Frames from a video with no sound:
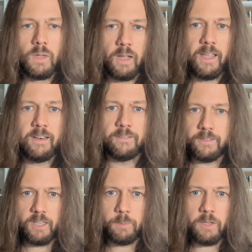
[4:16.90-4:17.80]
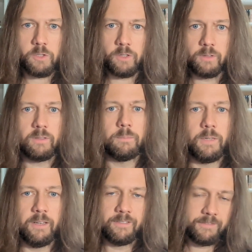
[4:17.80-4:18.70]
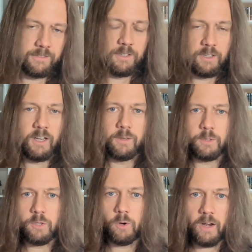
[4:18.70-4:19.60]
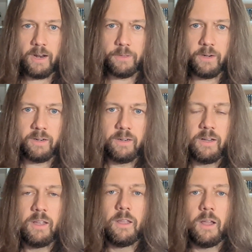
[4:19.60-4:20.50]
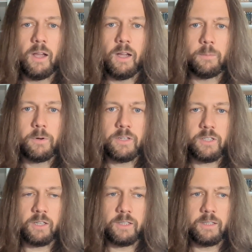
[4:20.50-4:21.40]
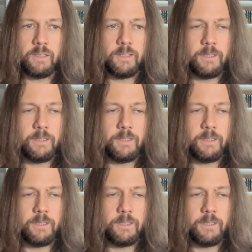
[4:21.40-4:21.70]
Again, not sponsored, but I'm just throwing it out there. Pretty solid.